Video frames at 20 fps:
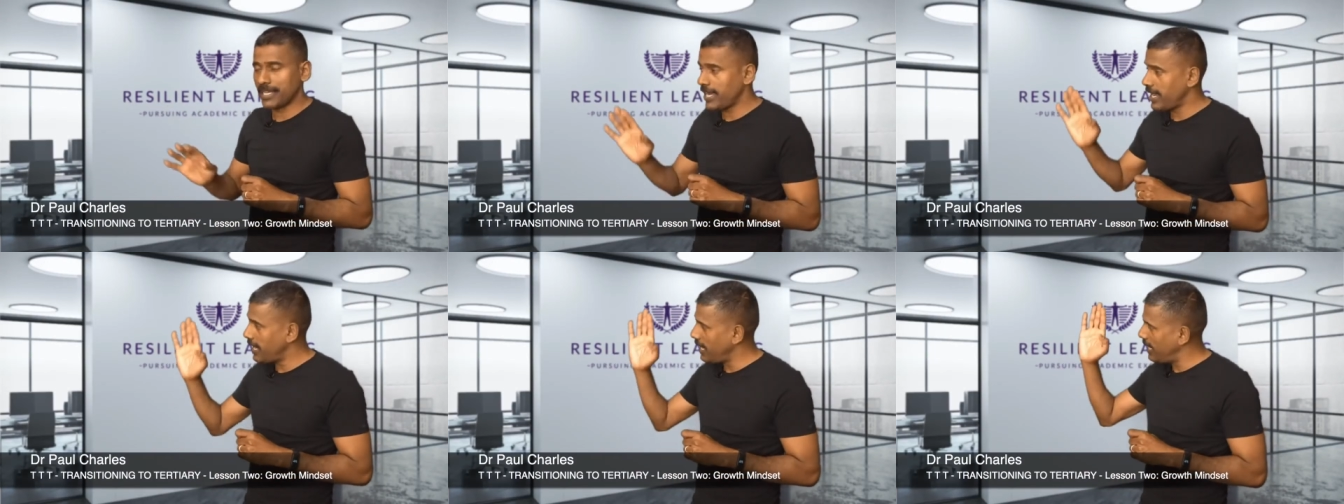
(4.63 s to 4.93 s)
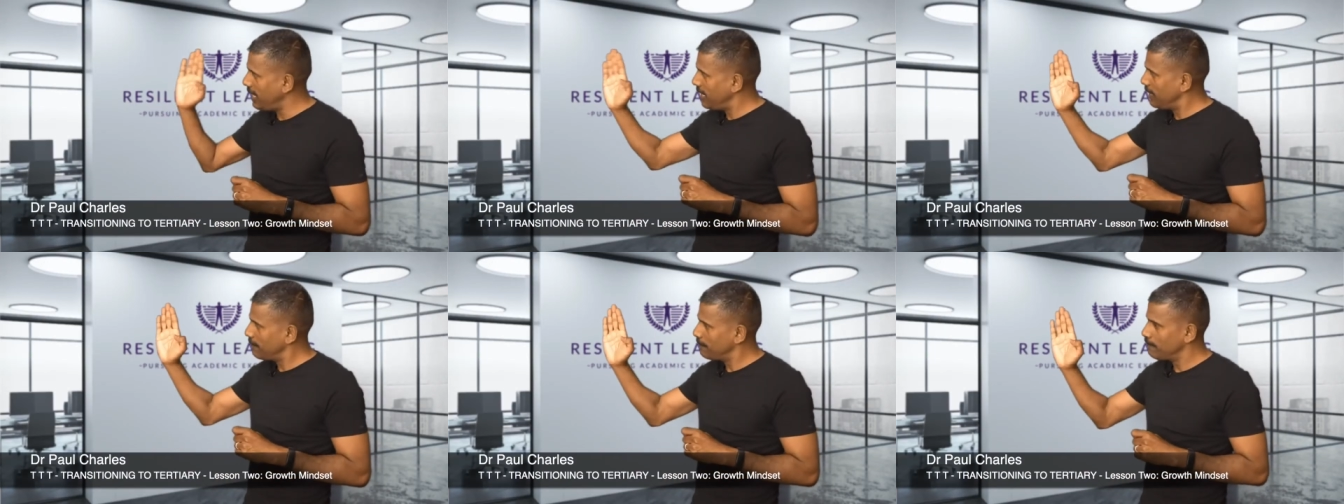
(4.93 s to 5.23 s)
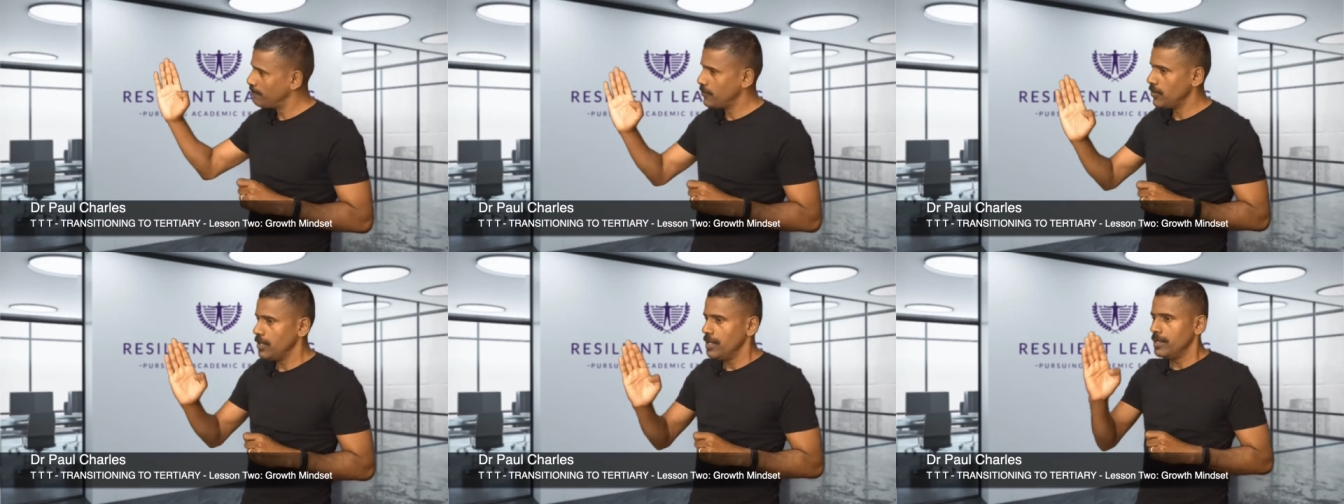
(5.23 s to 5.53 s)
A,
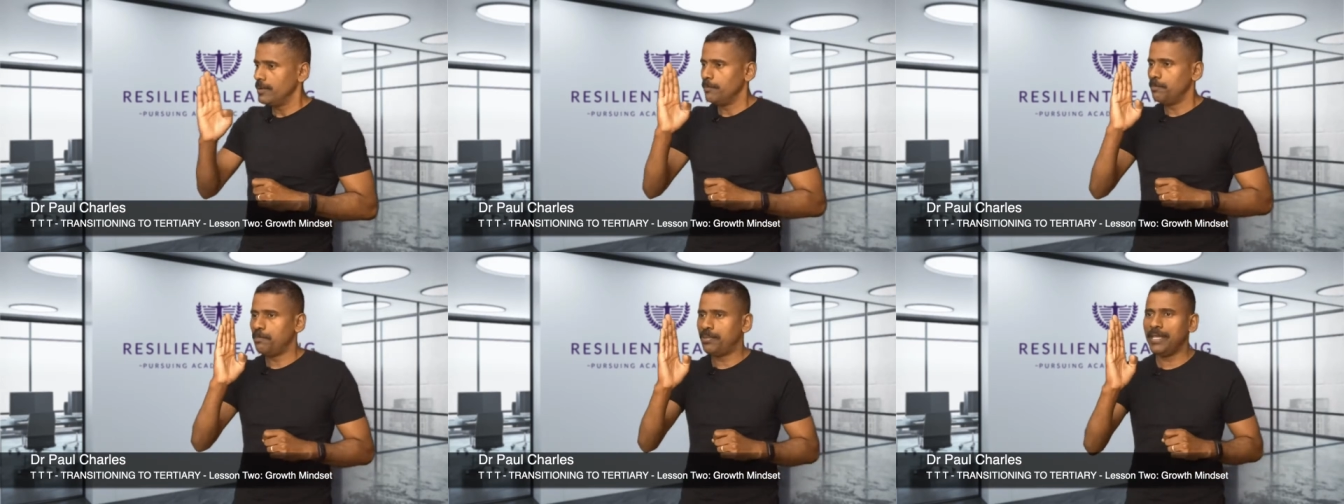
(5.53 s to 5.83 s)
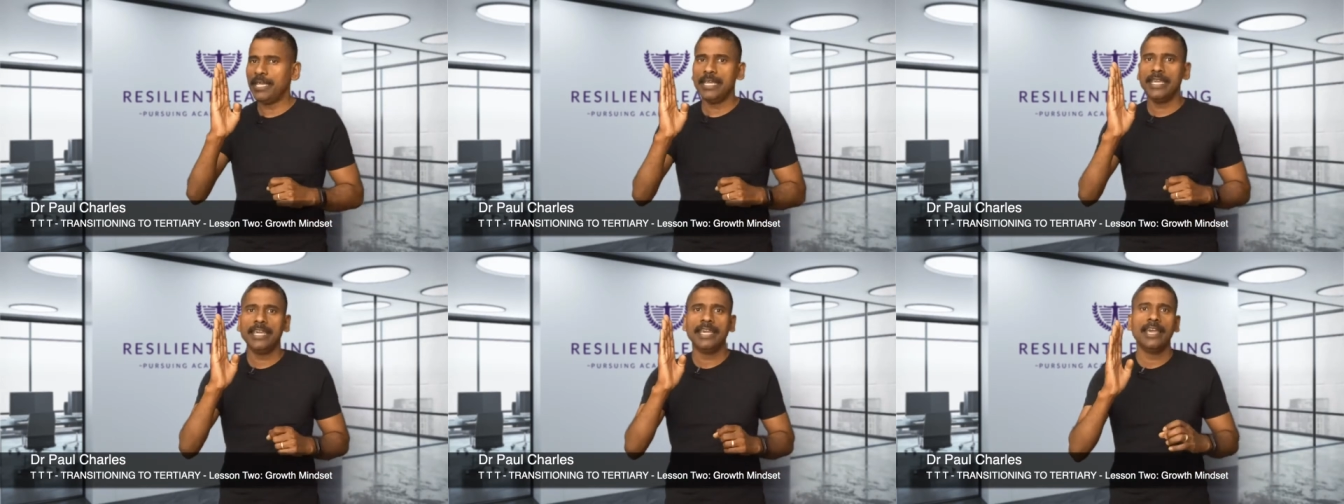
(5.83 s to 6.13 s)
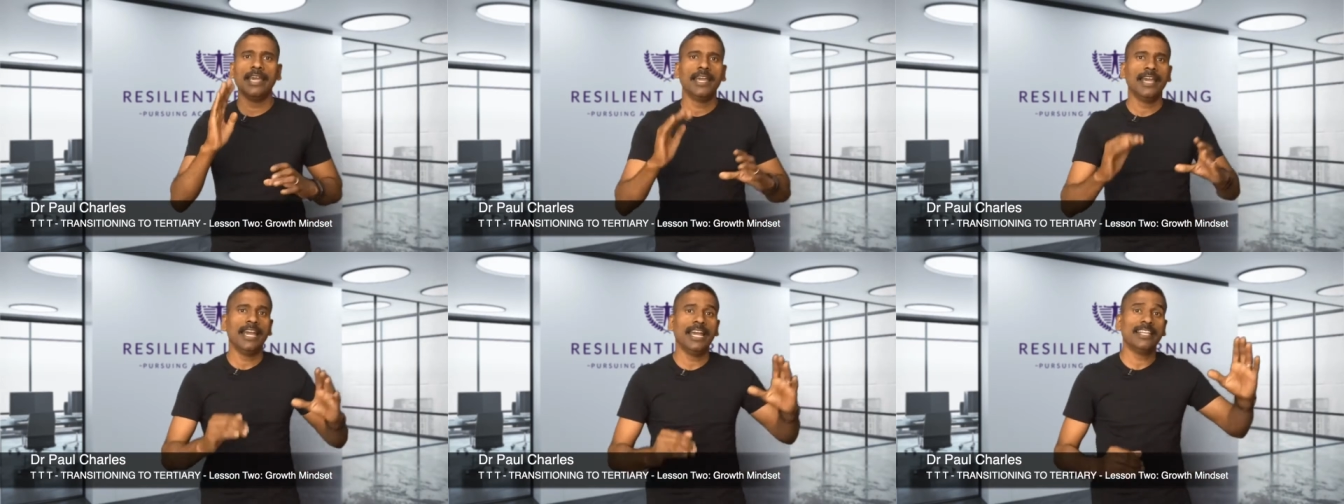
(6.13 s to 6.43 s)
B,
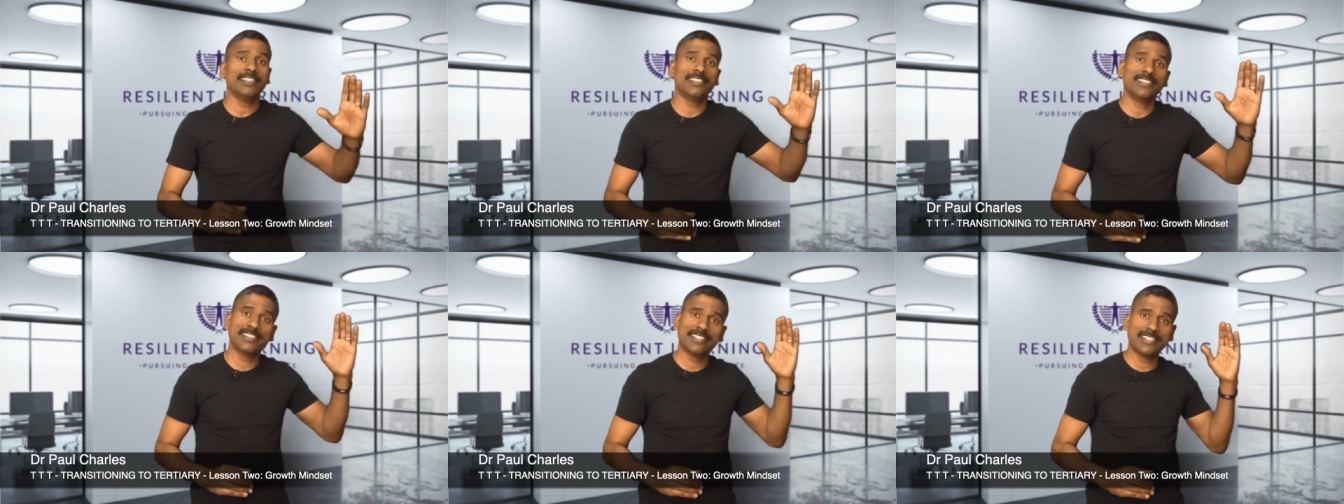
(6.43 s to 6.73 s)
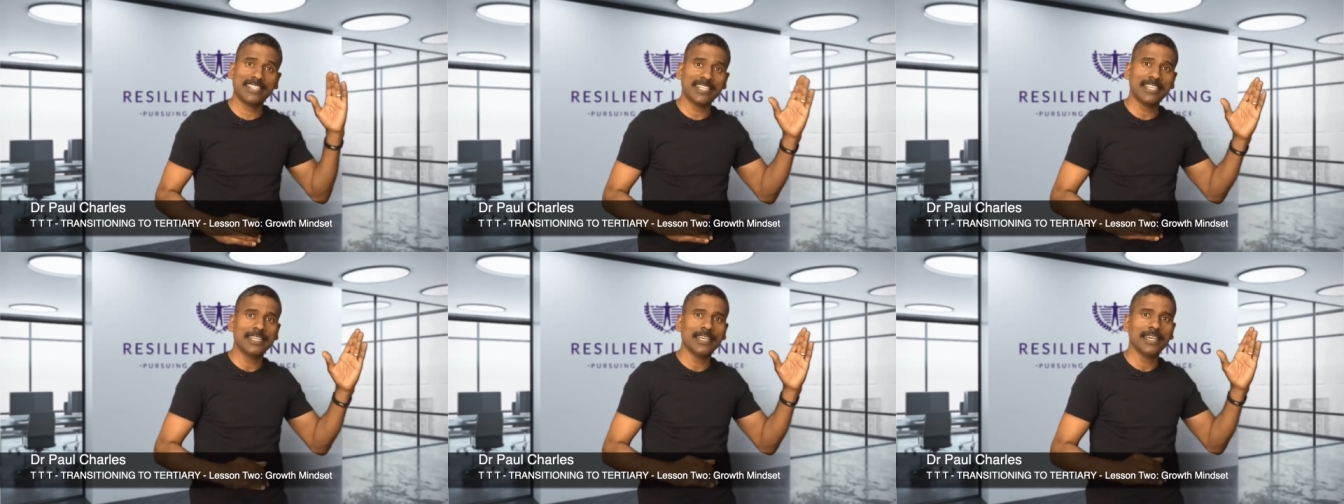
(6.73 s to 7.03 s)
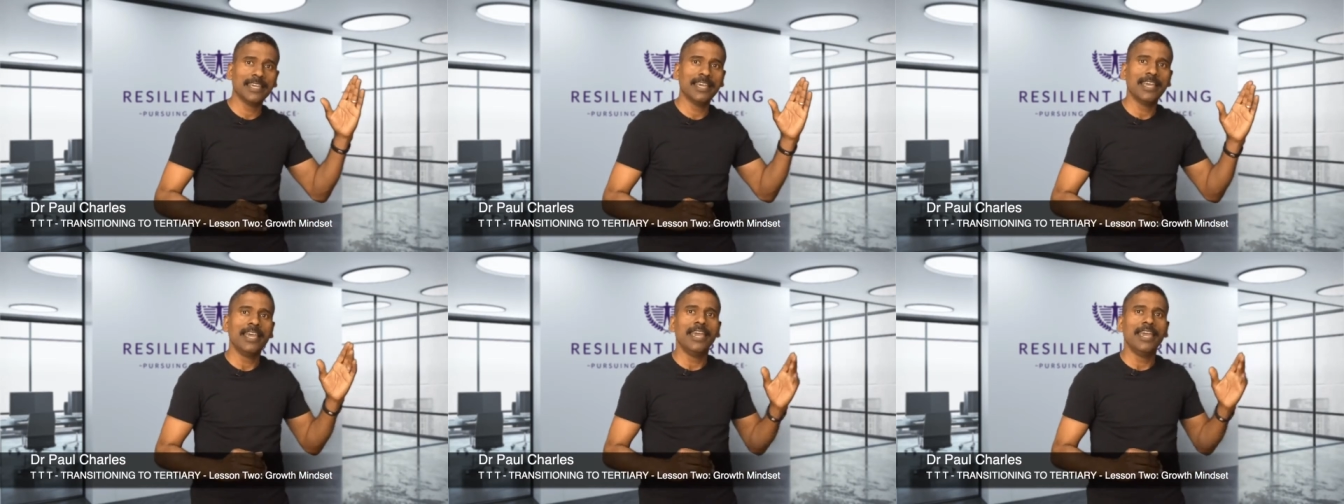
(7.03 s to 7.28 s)
and C.